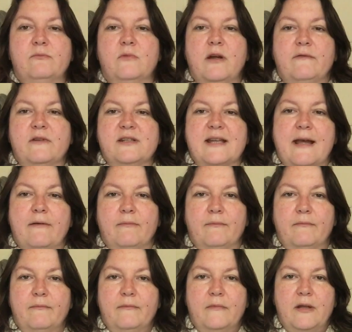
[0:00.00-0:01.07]
woven down.
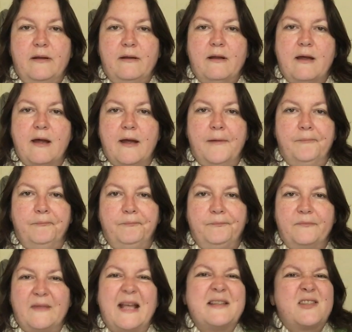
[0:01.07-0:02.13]

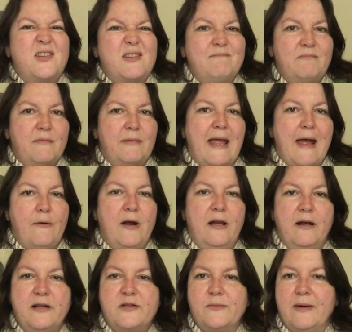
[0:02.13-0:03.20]
That's just how I
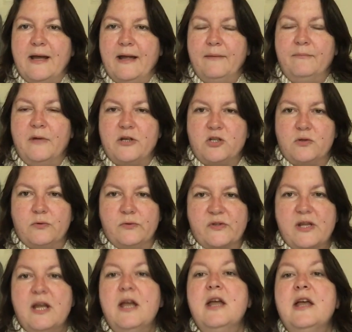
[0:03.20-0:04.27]
like to wear my shawls.
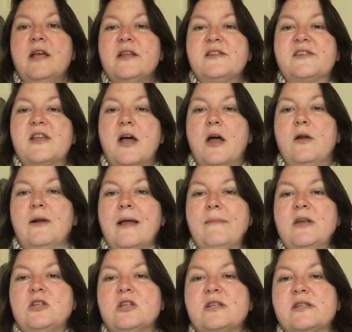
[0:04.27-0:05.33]
So let
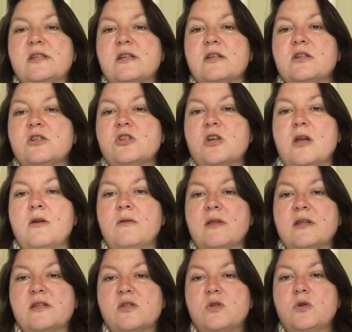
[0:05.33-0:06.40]
me just show
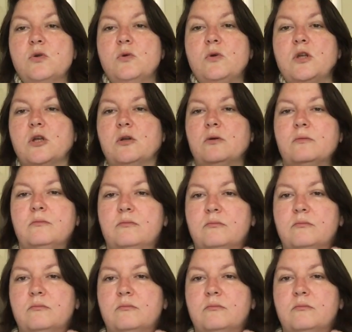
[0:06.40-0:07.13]
this to you.